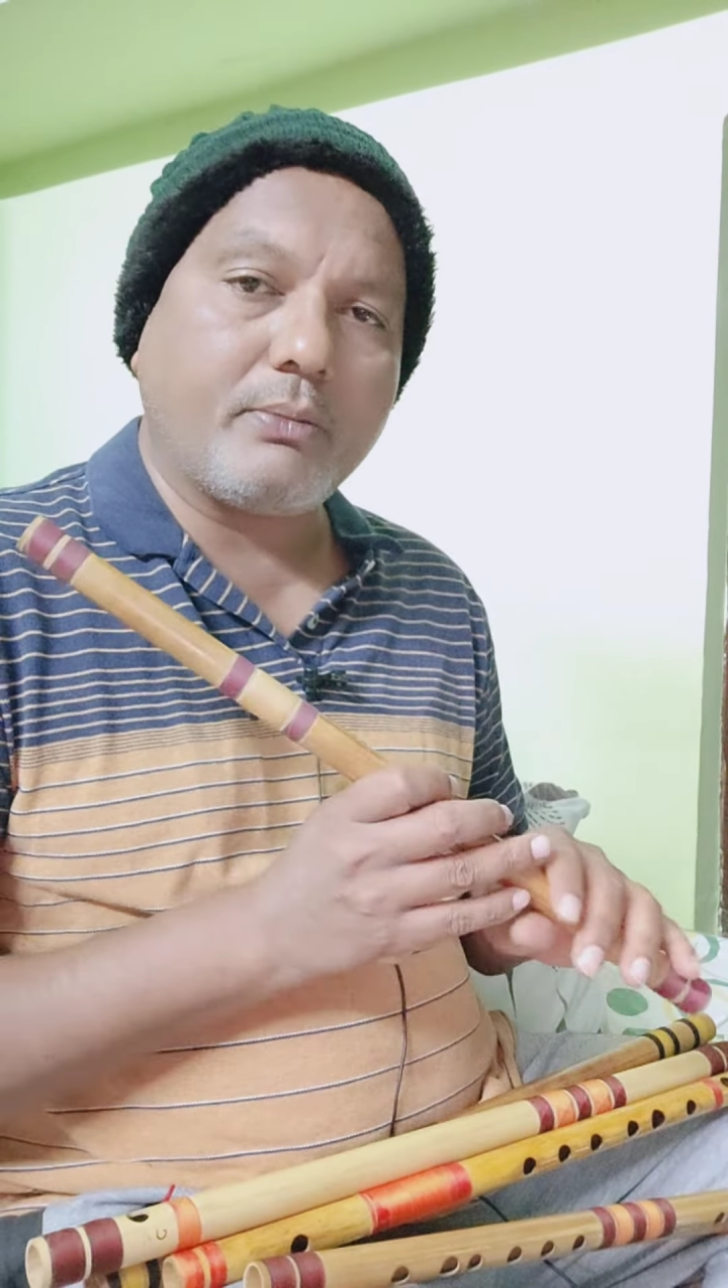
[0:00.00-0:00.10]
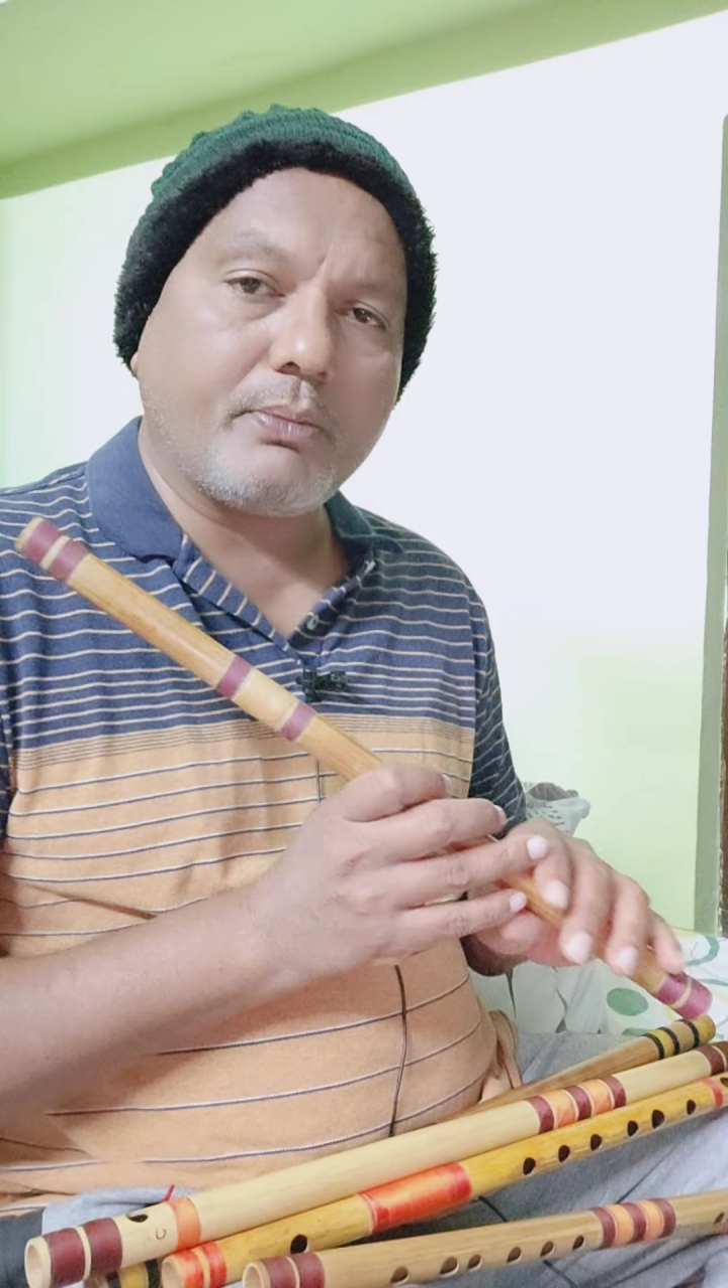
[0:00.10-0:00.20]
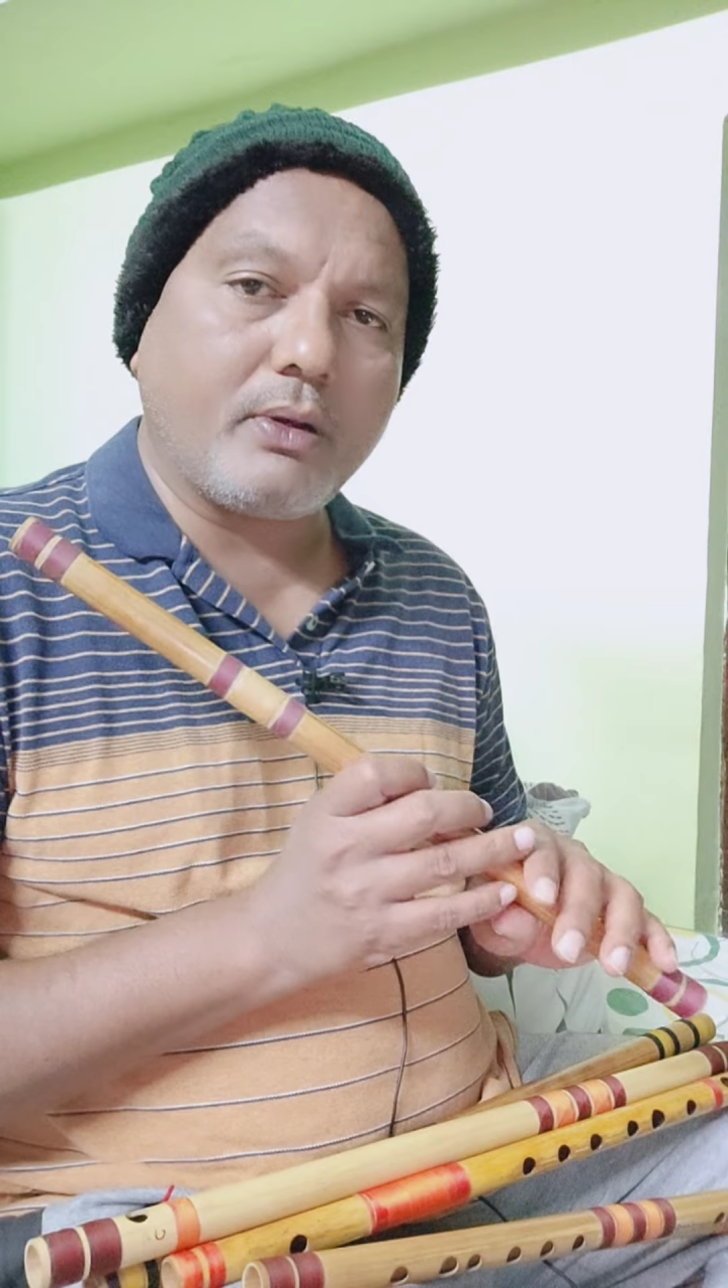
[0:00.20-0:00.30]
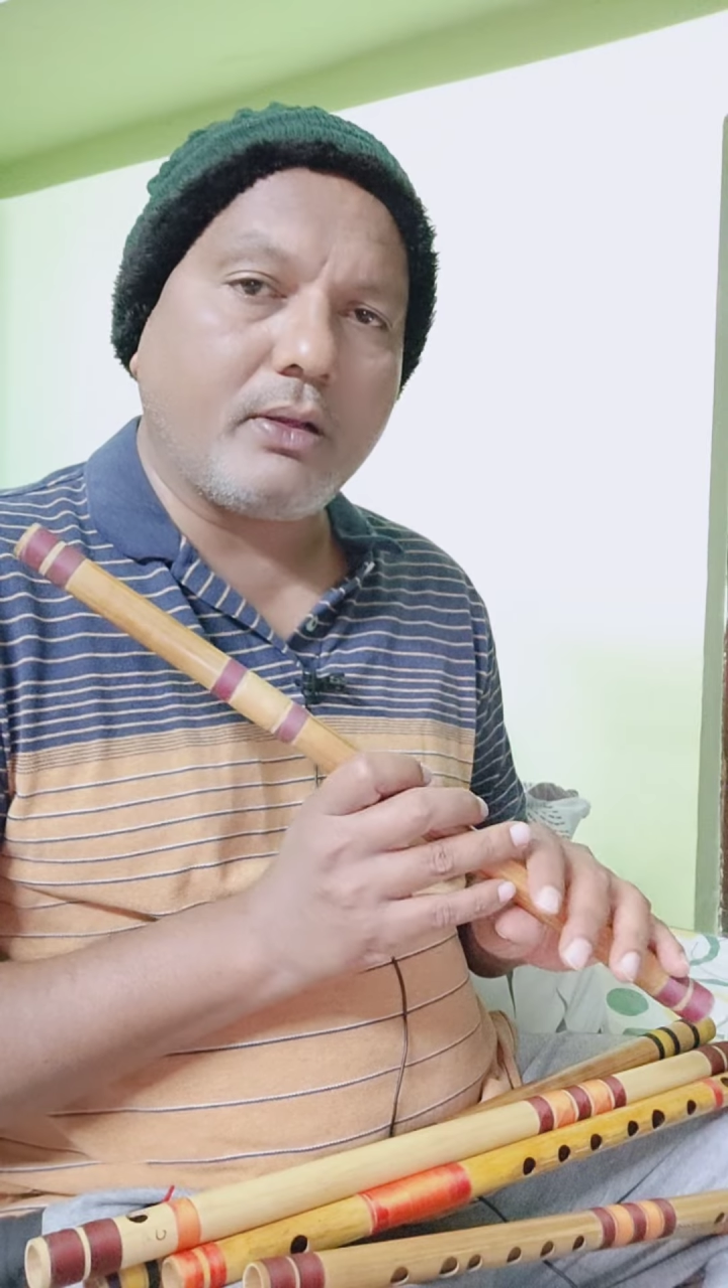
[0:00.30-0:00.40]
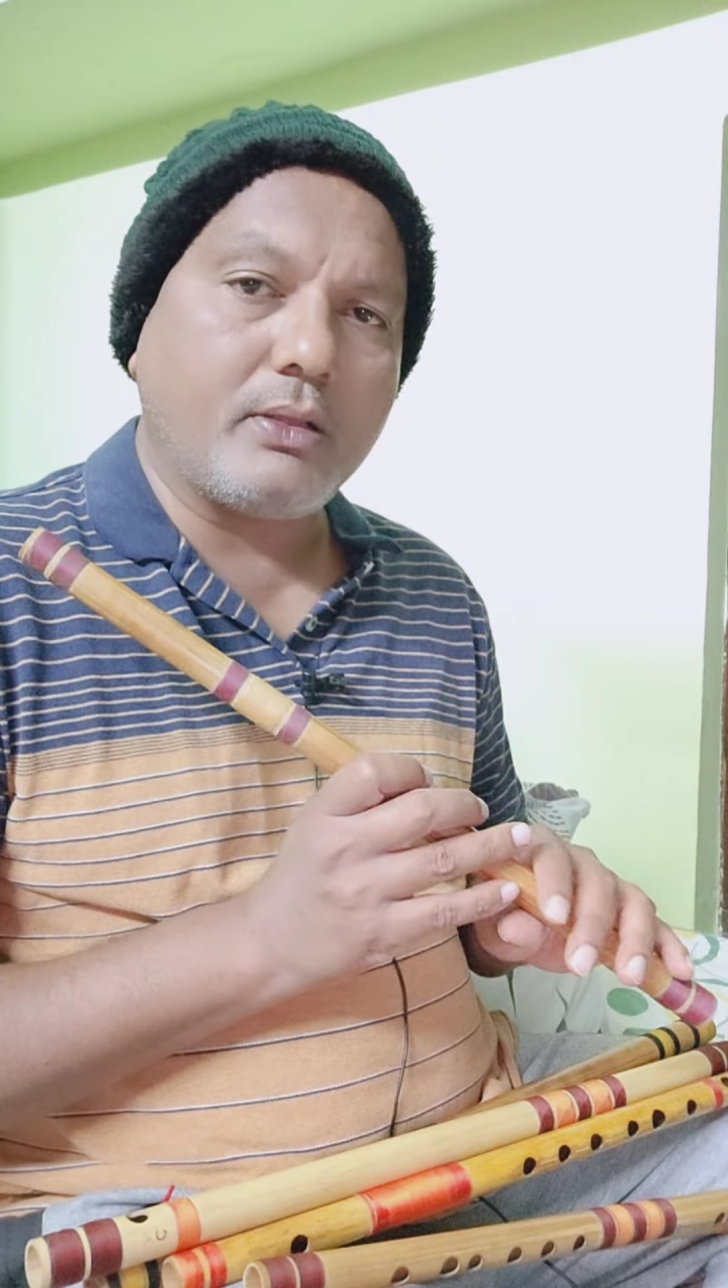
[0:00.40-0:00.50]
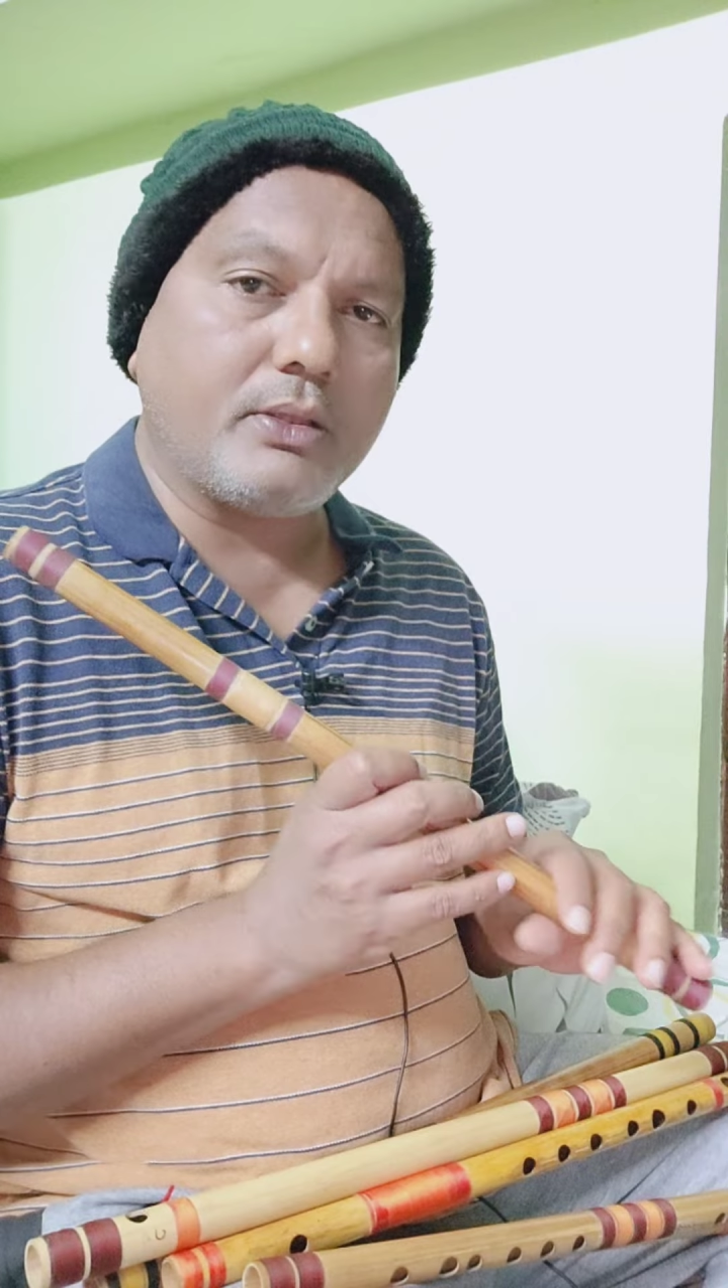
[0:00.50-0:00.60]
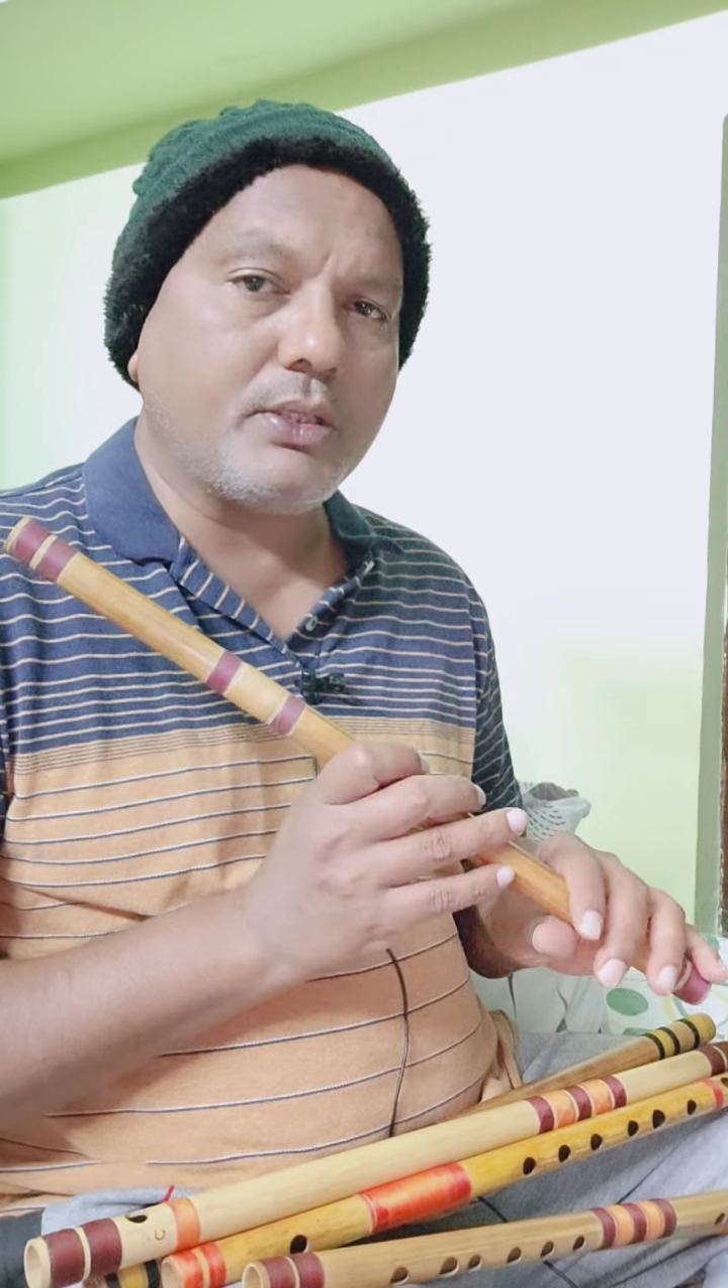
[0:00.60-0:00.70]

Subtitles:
upon